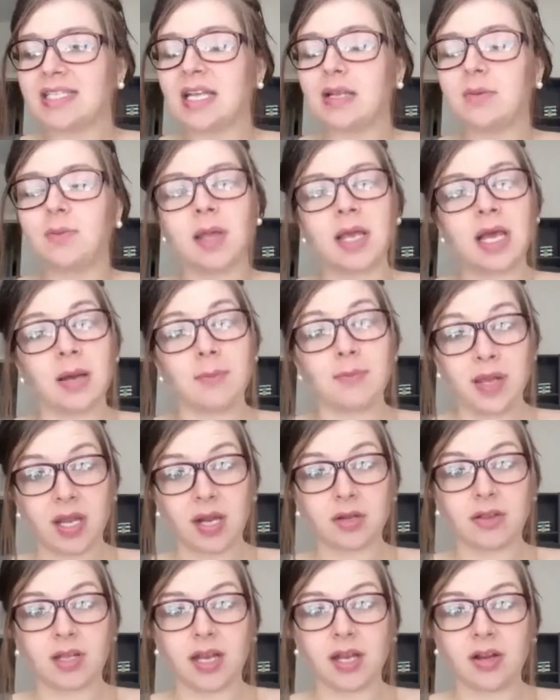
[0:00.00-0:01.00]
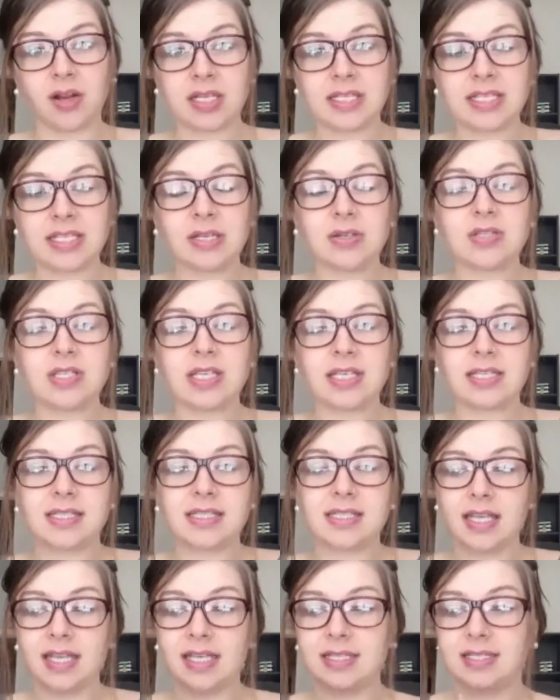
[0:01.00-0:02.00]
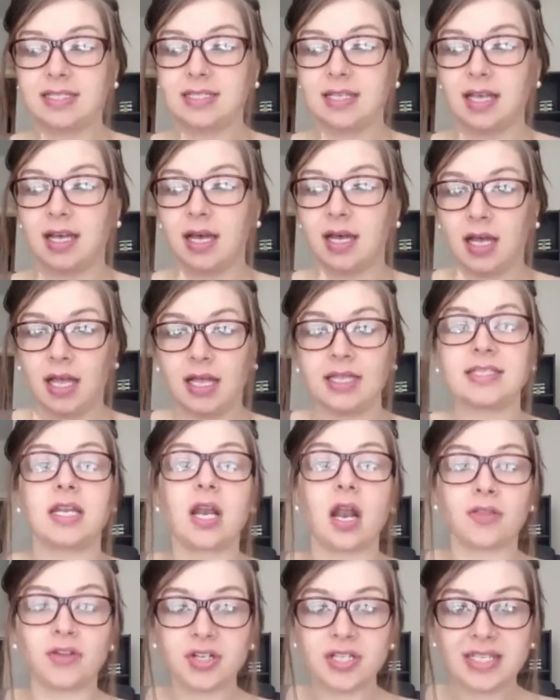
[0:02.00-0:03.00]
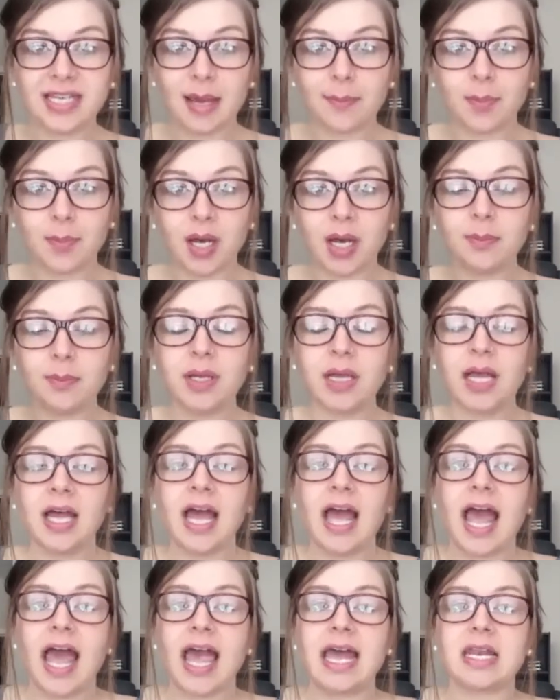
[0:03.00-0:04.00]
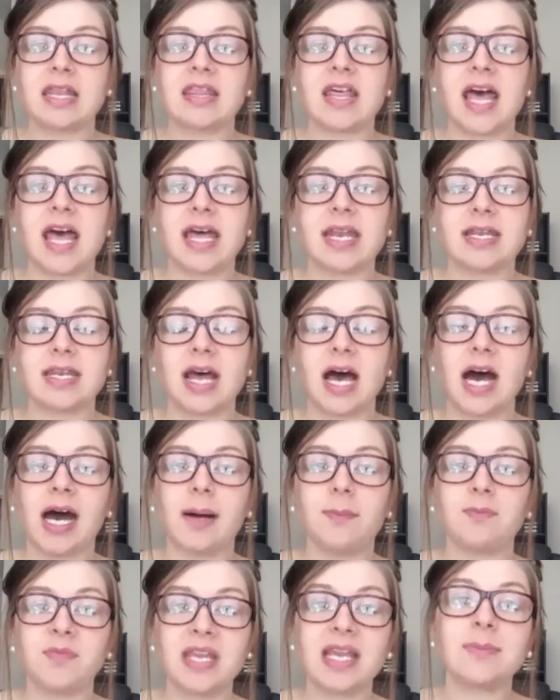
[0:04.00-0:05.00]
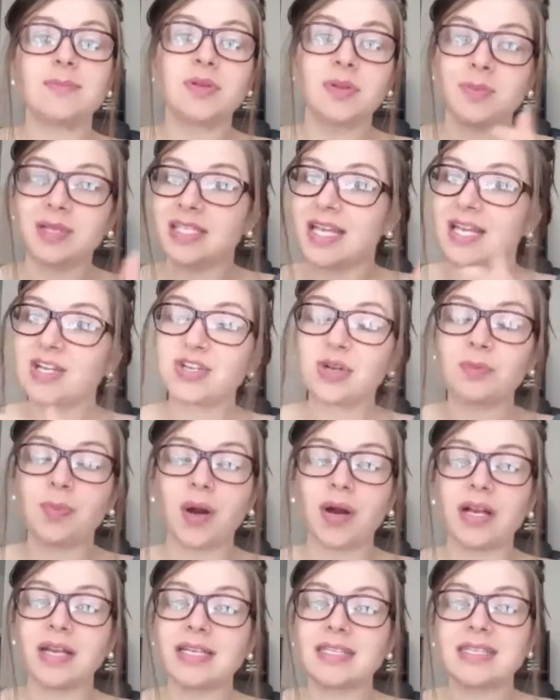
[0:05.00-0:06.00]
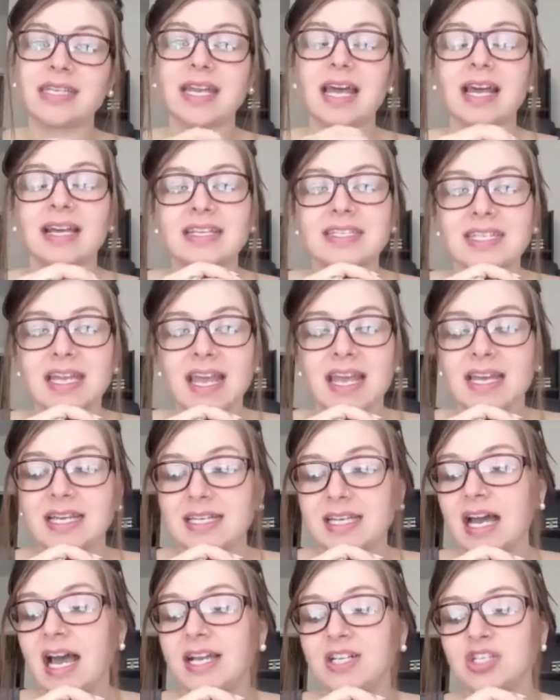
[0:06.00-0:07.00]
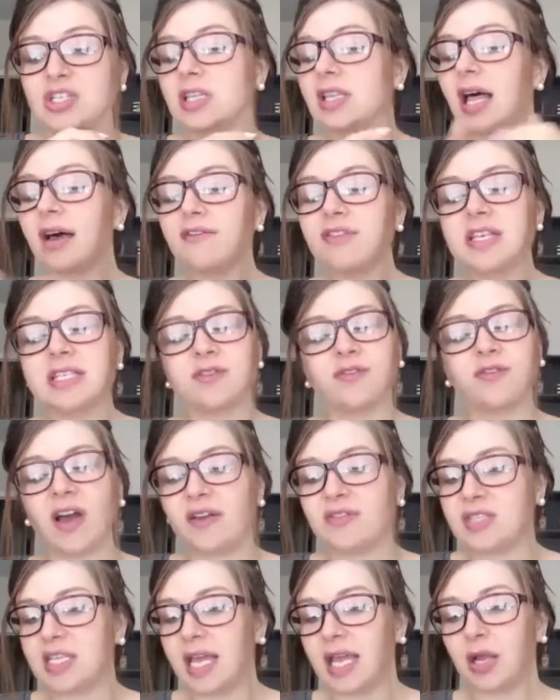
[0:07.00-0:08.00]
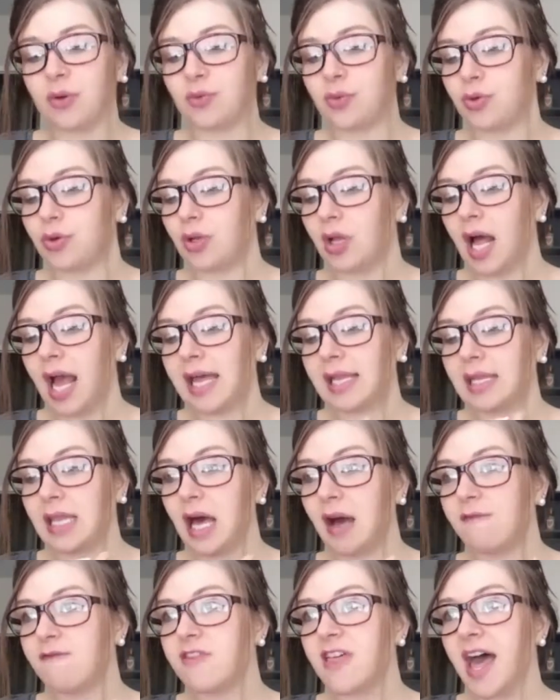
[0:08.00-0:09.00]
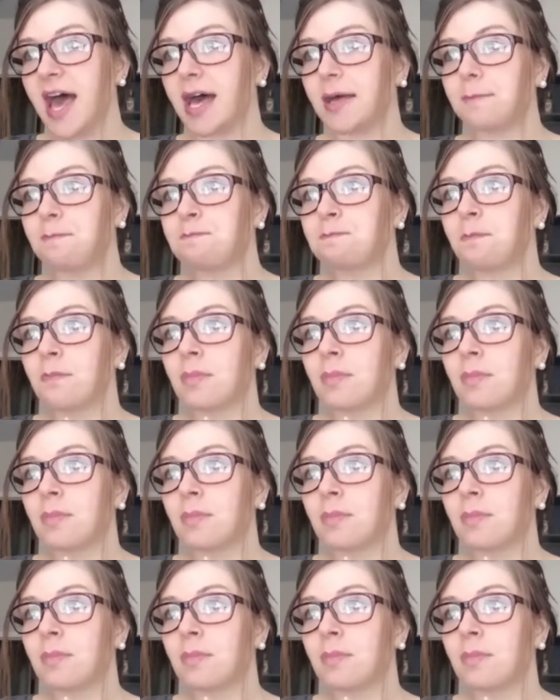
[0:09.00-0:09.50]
can become bigger than your excuses is another step up. And then the implementation part is the next. And I just love this 5-second rule. I love that